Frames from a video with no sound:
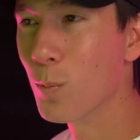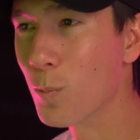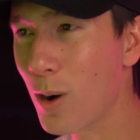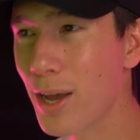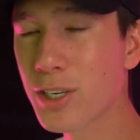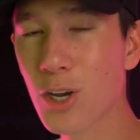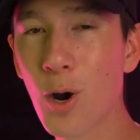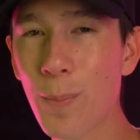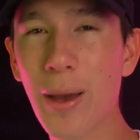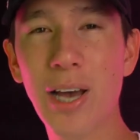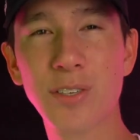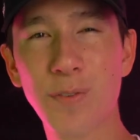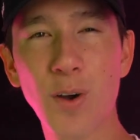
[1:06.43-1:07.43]
what
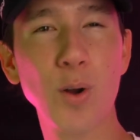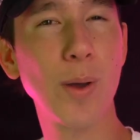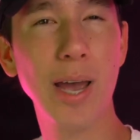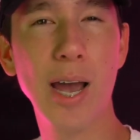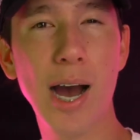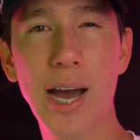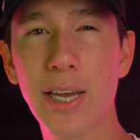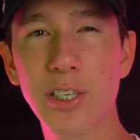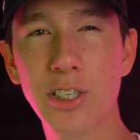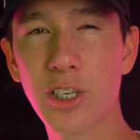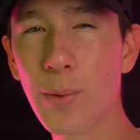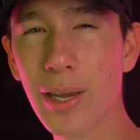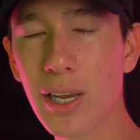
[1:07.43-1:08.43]
Topaz Photo AI is
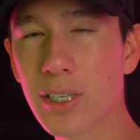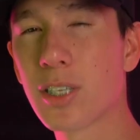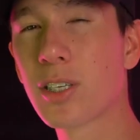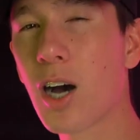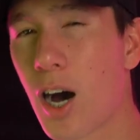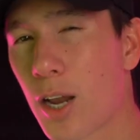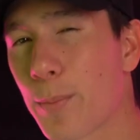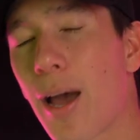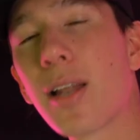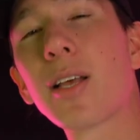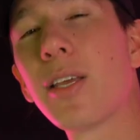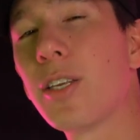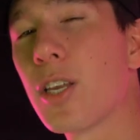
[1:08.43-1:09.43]
doing is it's
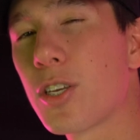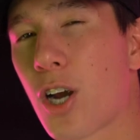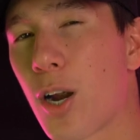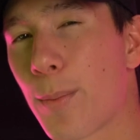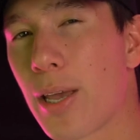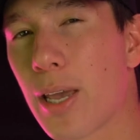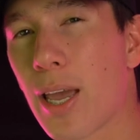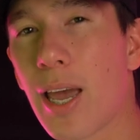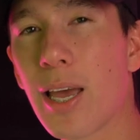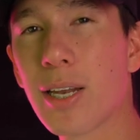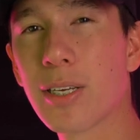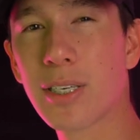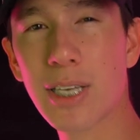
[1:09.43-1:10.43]
automatically determining
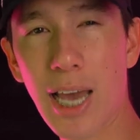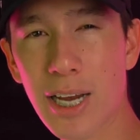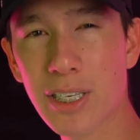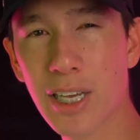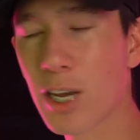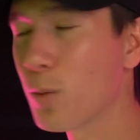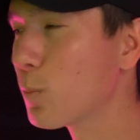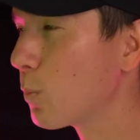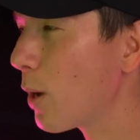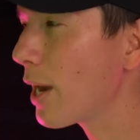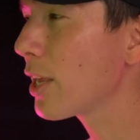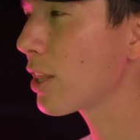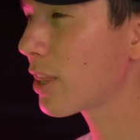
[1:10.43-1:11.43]
and detecting
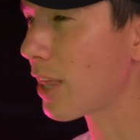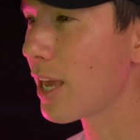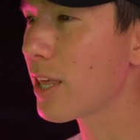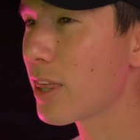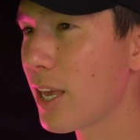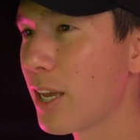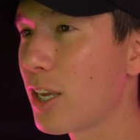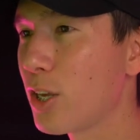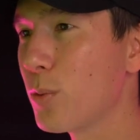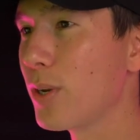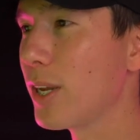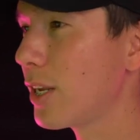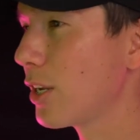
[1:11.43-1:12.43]
what they think you
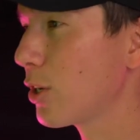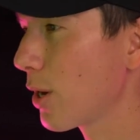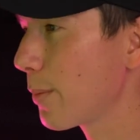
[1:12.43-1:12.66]
need in your